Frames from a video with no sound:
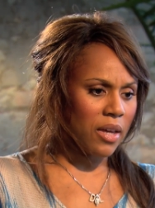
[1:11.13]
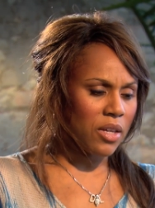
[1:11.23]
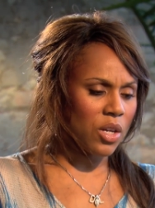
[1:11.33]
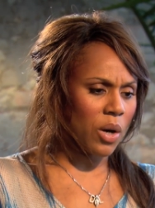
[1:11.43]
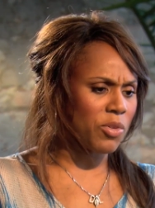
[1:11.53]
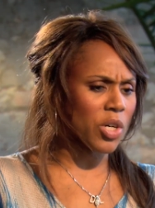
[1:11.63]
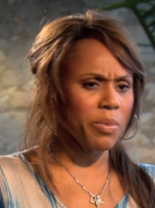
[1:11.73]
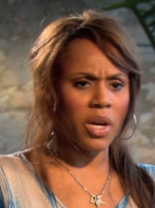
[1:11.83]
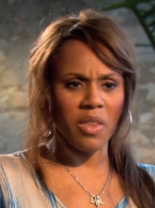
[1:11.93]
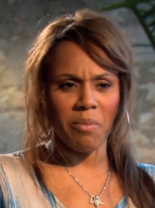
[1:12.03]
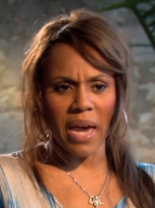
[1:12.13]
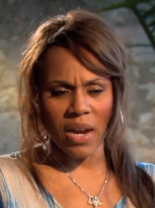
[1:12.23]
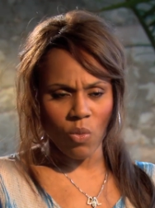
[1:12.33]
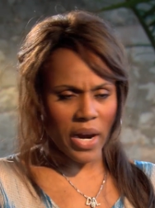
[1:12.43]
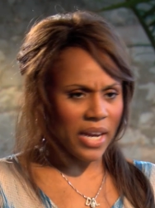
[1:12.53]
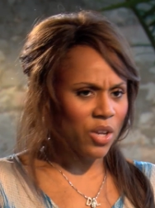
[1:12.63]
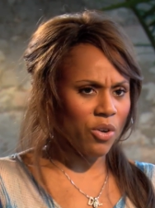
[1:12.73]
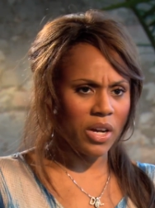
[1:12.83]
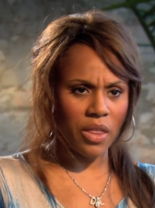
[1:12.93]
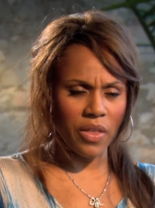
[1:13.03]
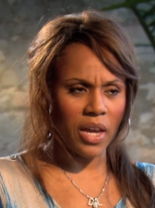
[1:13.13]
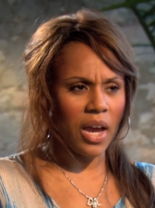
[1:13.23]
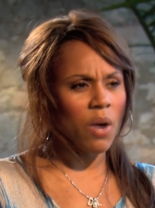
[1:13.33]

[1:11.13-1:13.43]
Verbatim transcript: you know, I'm jumping on the bandwagon or mm -hmm. anything.